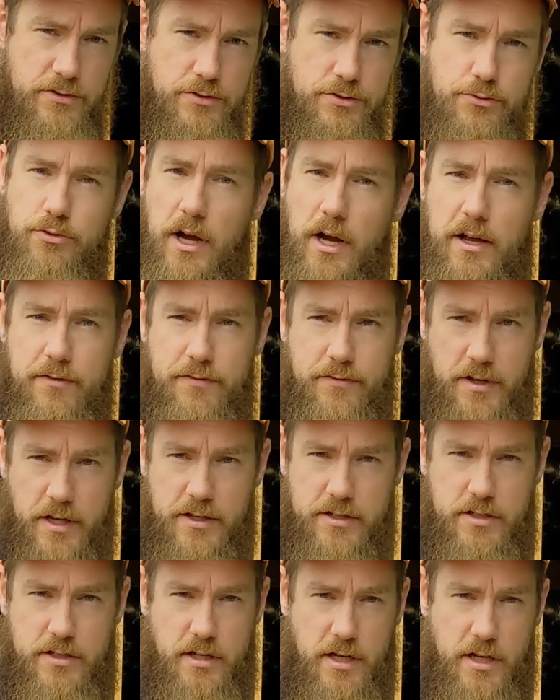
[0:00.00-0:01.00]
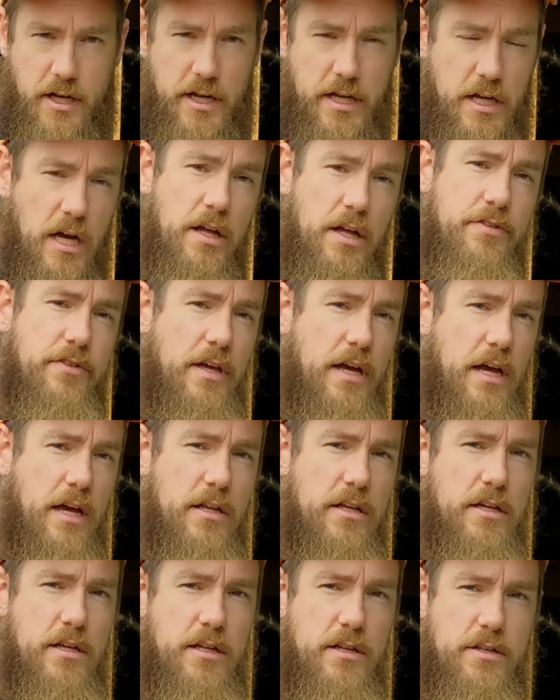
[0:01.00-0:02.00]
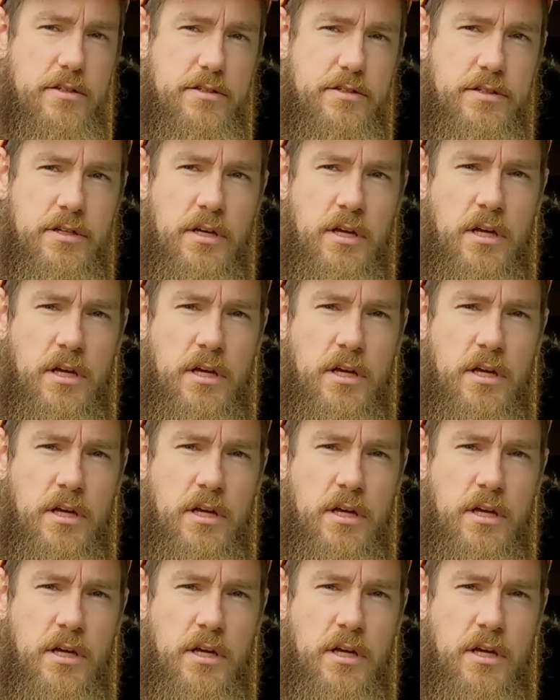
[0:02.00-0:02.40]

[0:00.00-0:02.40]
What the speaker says: dry fit, and I cut that, and